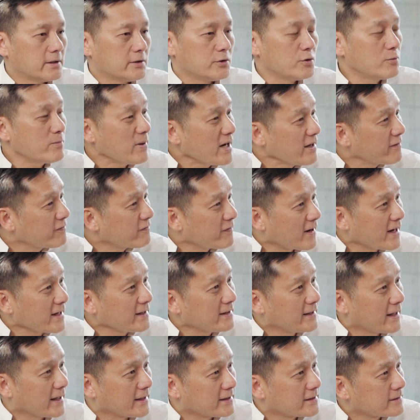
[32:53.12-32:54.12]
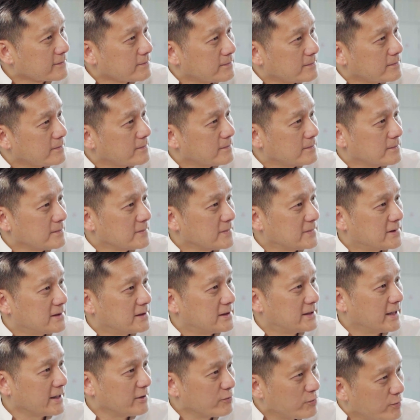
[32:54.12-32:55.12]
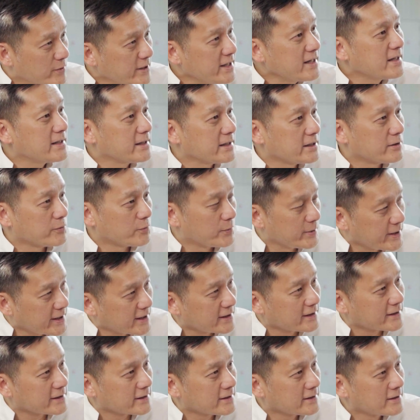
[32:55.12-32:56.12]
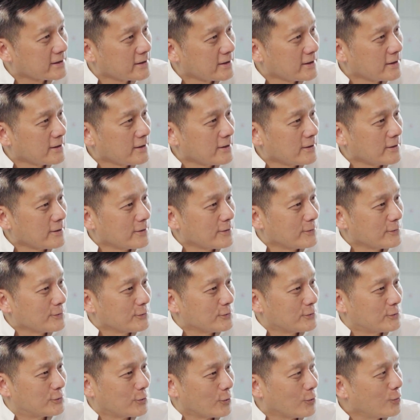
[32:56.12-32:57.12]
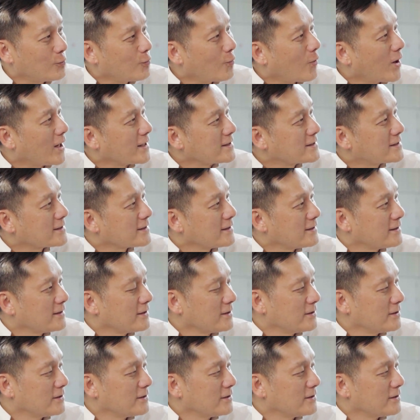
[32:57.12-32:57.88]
you might find that they really, really don't want